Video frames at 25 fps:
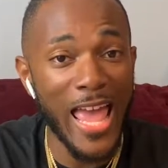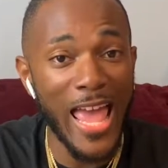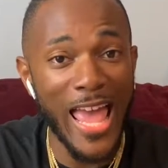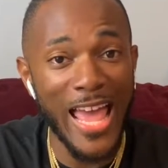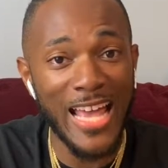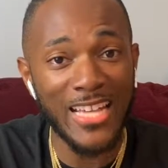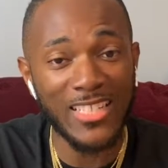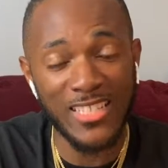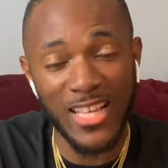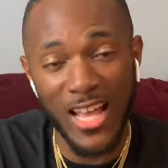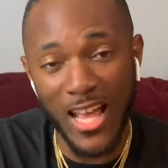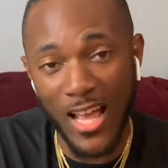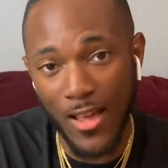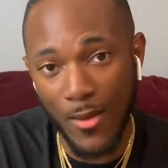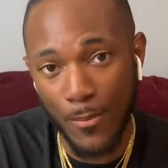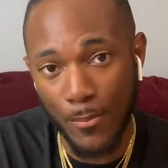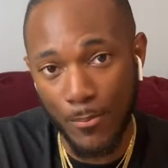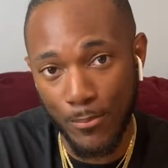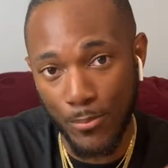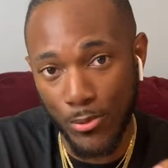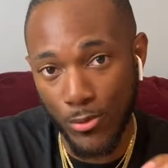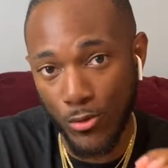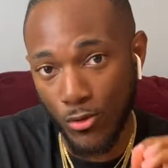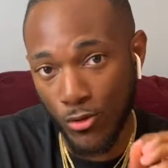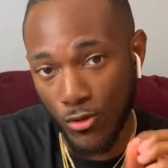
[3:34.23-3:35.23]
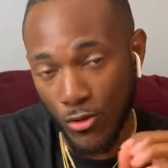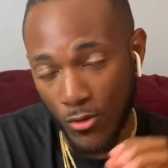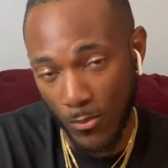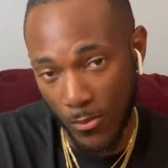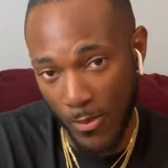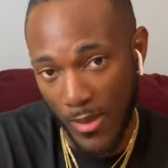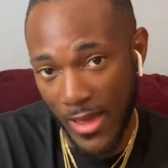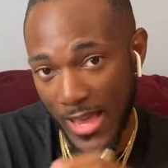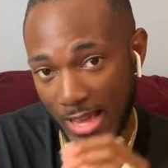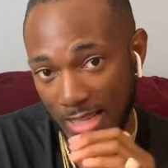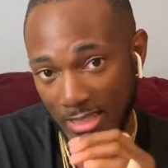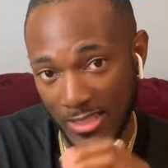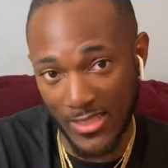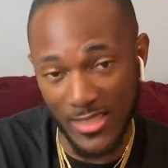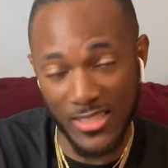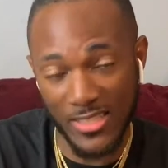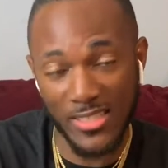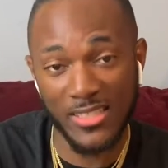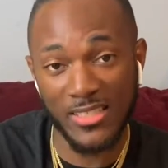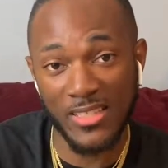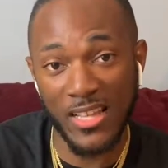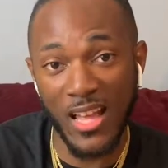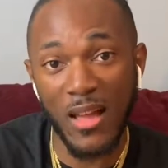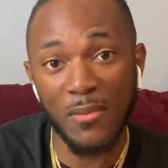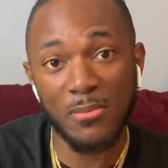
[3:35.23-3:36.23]
As I pulled past the
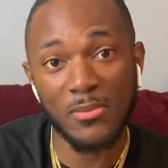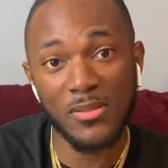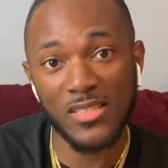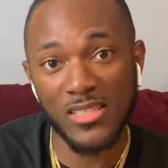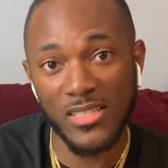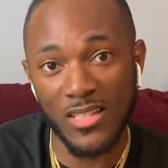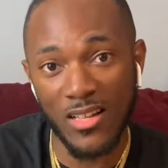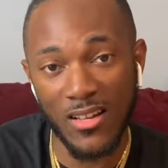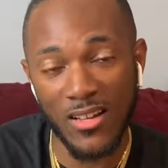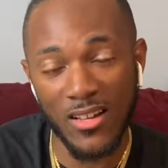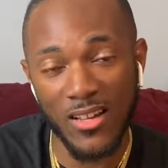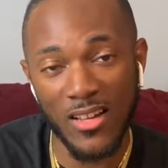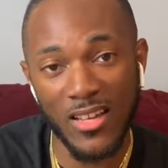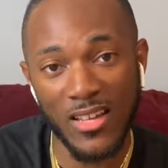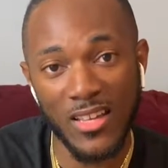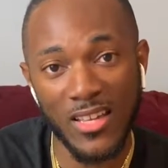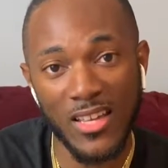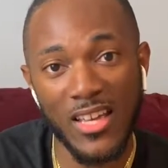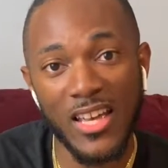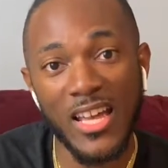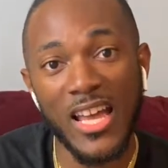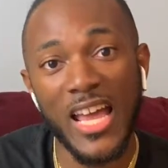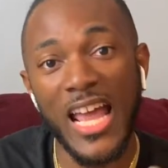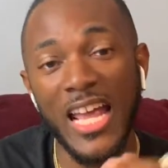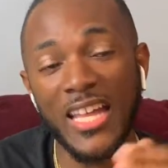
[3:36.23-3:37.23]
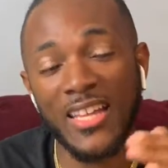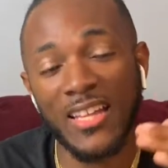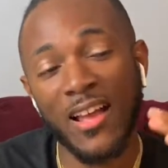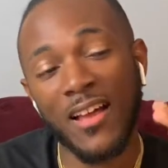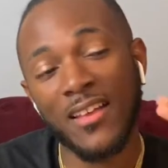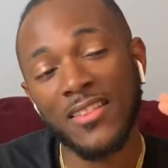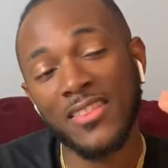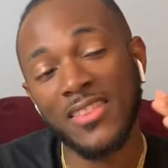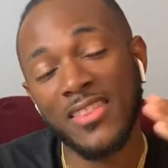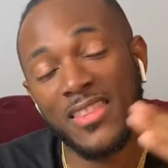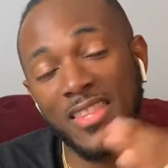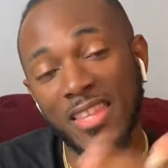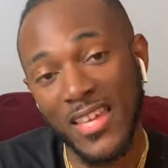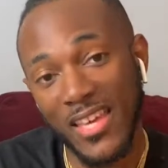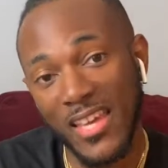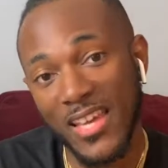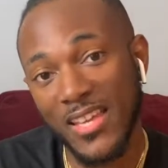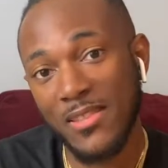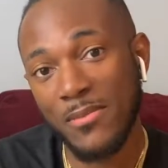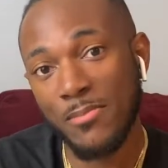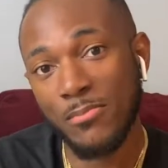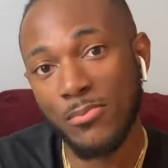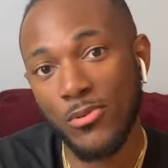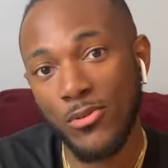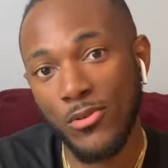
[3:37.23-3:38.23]
stop sign, and I
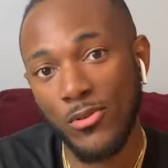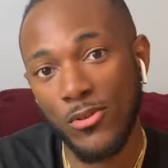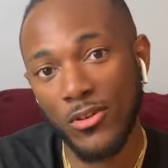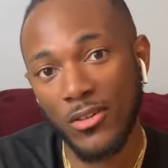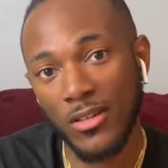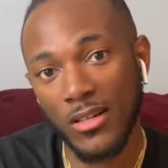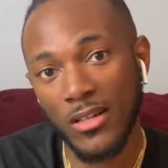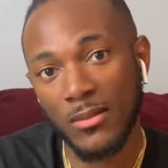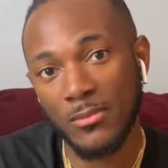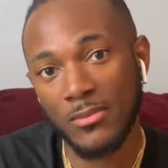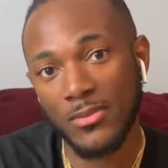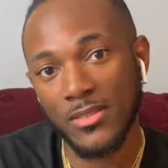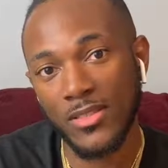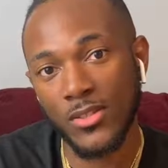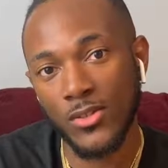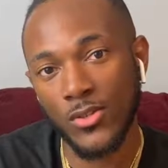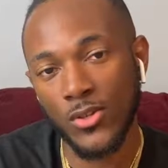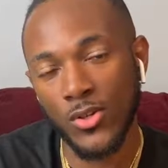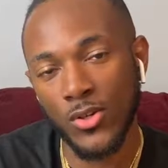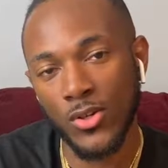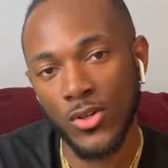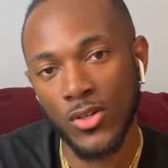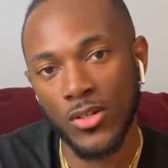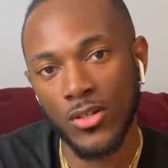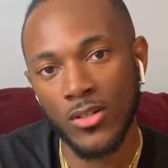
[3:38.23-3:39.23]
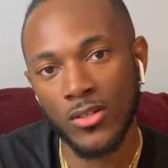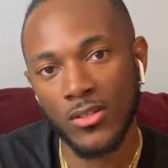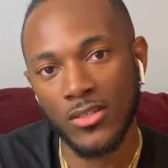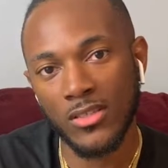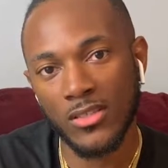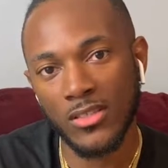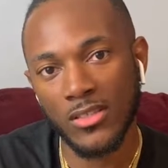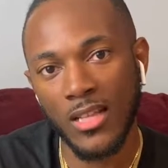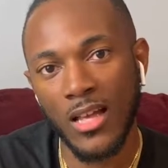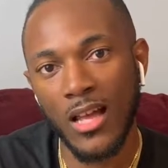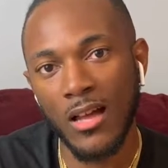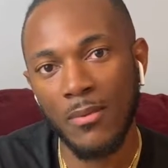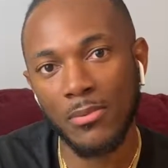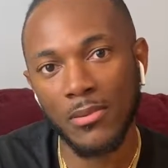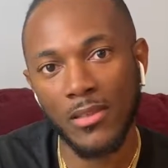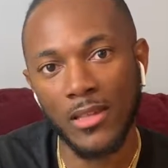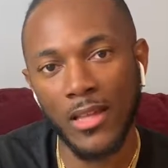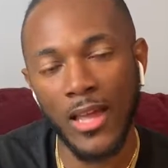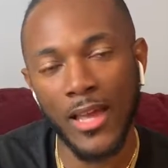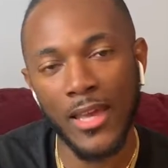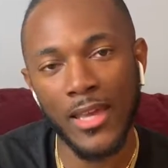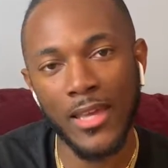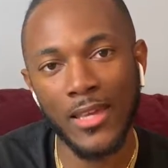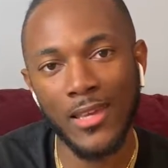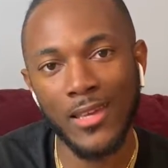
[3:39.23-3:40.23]
then pulled up to the
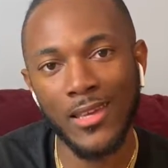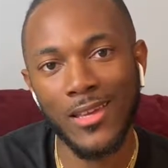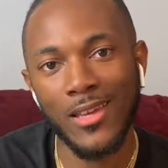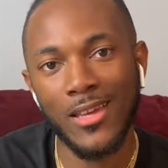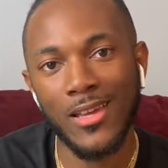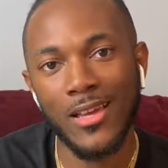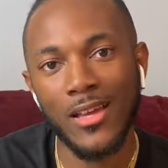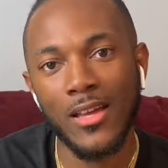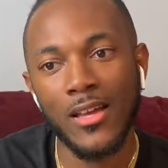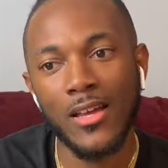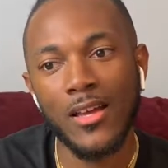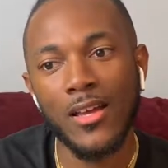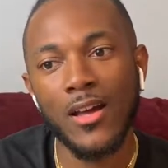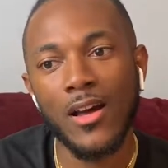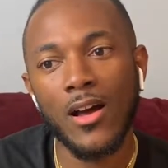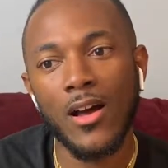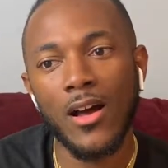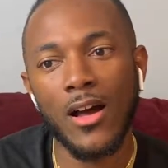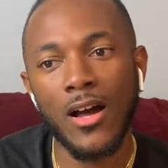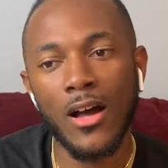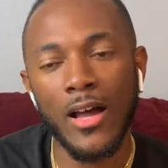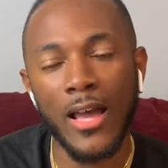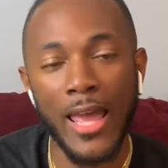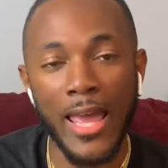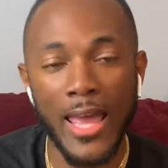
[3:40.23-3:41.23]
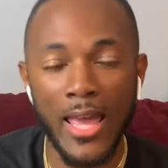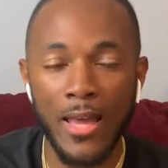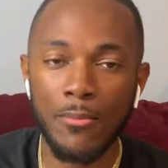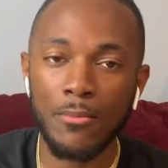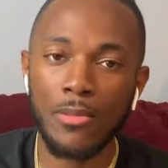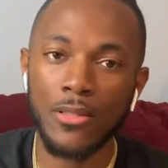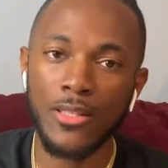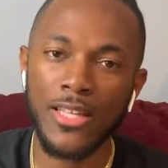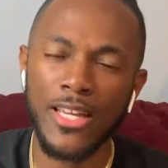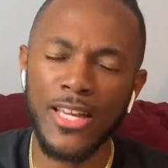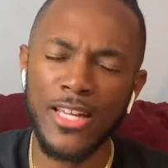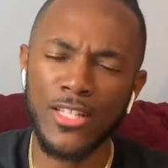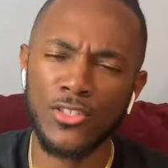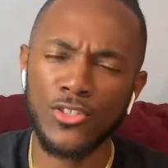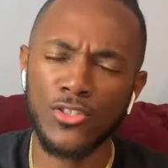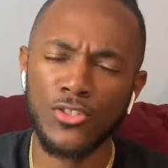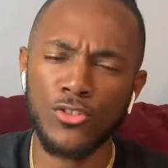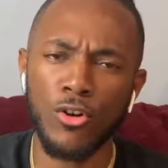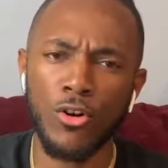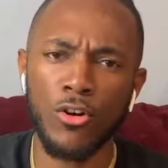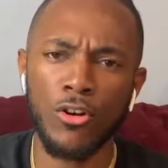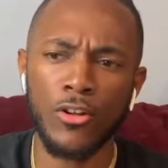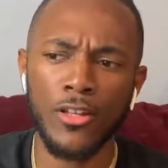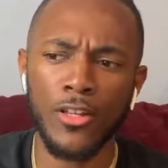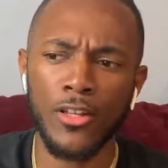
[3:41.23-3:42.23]
stoplight, an ambulance
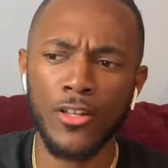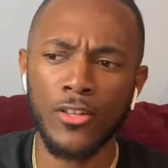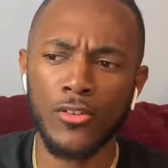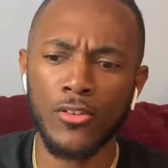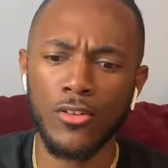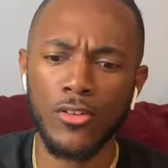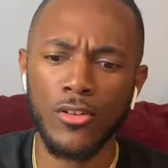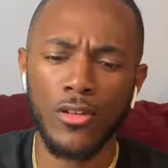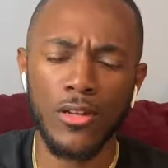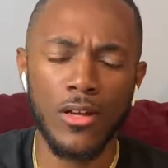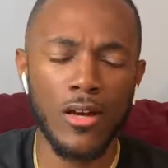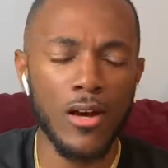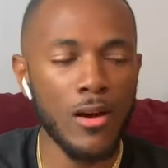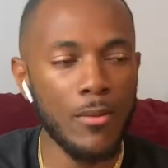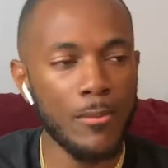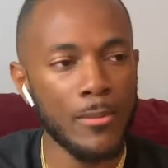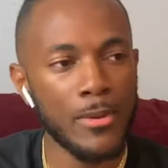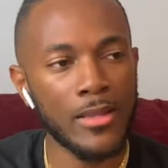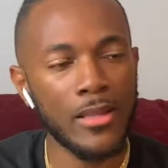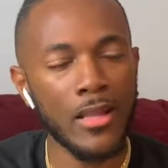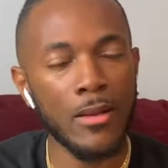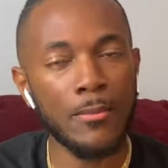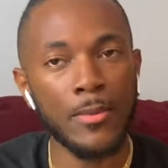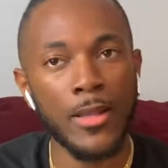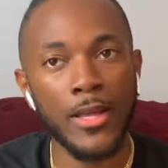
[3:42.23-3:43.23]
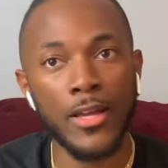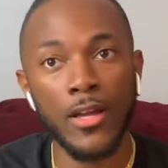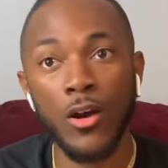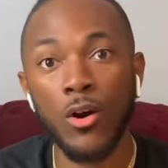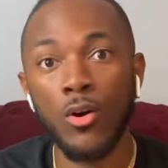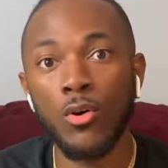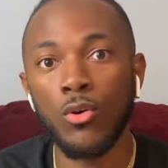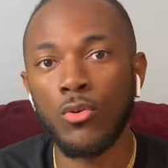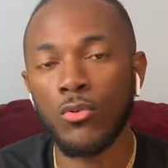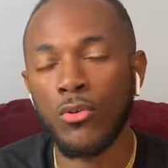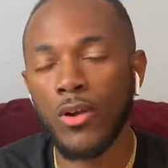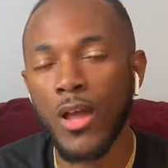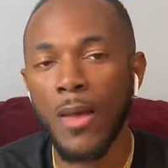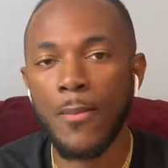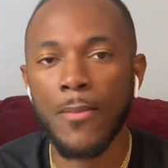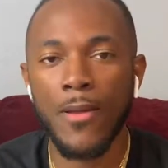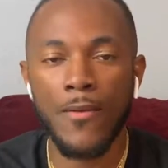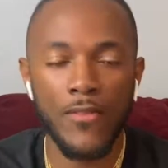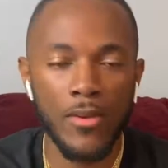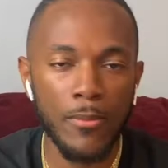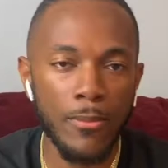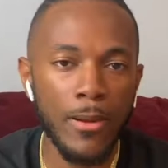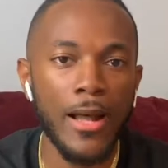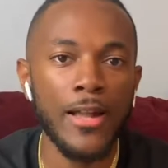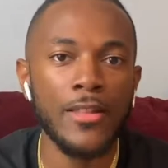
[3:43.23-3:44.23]
started coming. I'm like, oh crap,
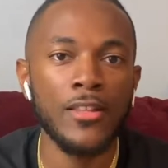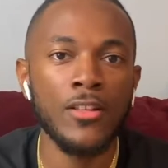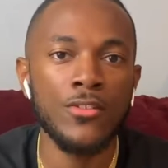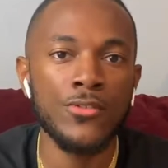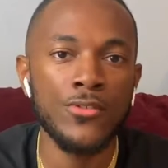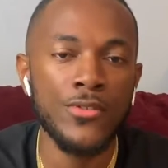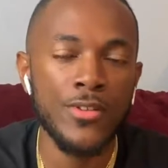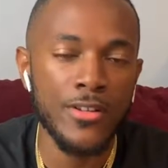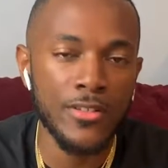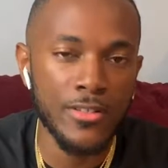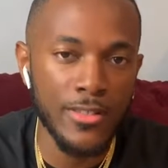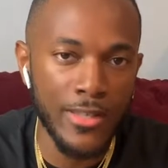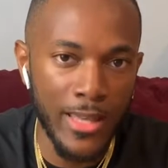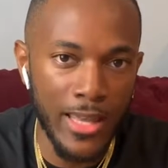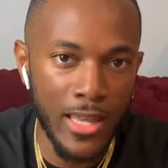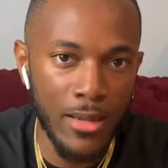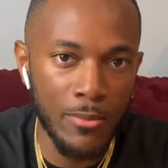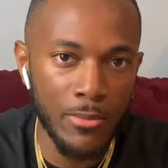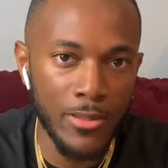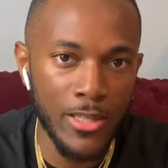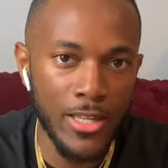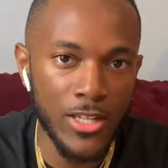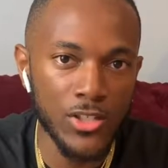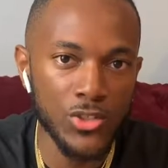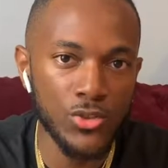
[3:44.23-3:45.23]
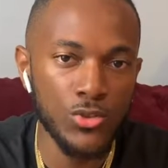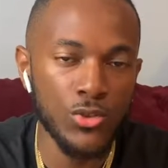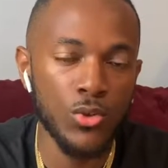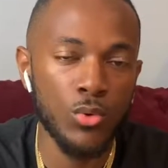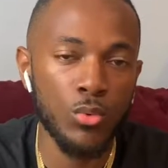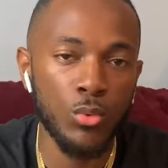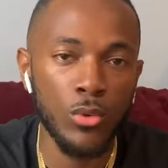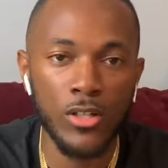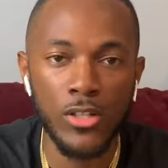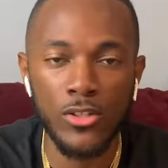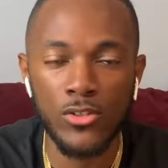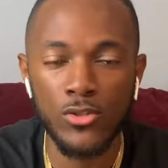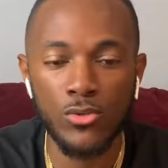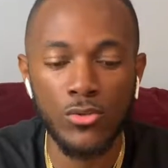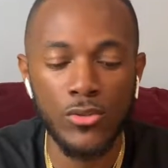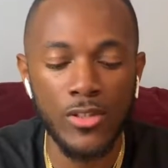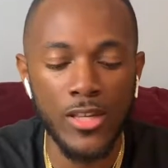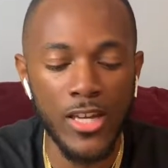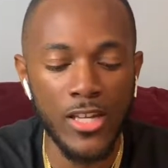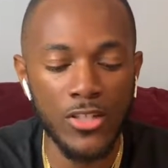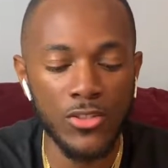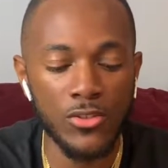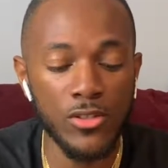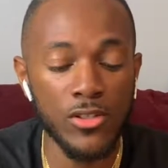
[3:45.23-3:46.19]
everybody knows when there's an ambulance, you do one of two things.